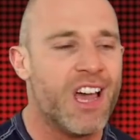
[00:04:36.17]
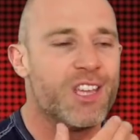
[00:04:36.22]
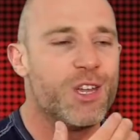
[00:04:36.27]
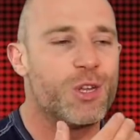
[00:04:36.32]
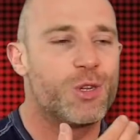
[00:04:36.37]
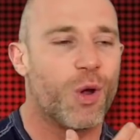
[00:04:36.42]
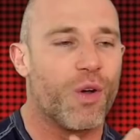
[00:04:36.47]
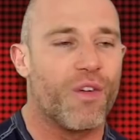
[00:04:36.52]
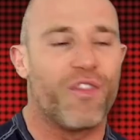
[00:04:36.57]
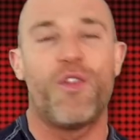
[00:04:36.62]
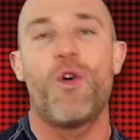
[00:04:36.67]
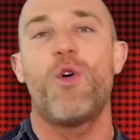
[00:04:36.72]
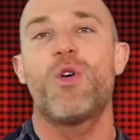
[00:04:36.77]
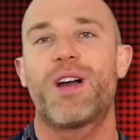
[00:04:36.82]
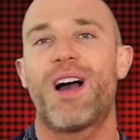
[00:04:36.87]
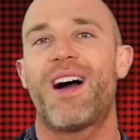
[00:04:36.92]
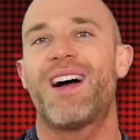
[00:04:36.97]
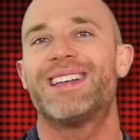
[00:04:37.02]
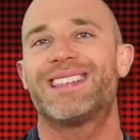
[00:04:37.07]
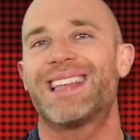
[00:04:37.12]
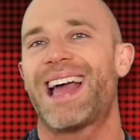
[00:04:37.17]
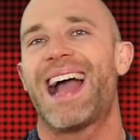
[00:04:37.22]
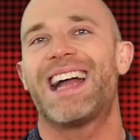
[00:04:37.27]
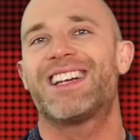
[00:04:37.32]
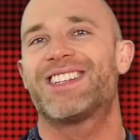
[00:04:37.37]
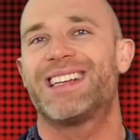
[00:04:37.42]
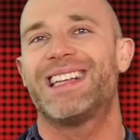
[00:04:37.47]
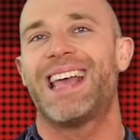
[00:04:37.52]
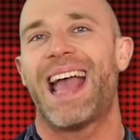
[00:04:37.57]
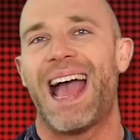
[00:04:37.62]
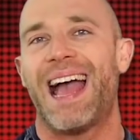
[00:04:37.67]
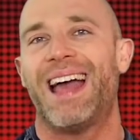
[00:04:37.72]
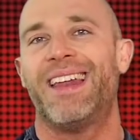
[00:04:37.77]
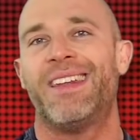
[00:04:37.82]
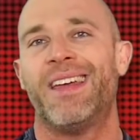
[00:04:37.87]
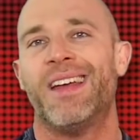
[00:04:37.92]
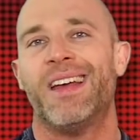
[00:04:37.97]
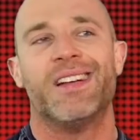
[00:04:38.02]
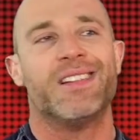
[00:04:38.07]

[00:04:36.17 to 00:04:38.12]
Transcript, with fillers: You took four guys that actually had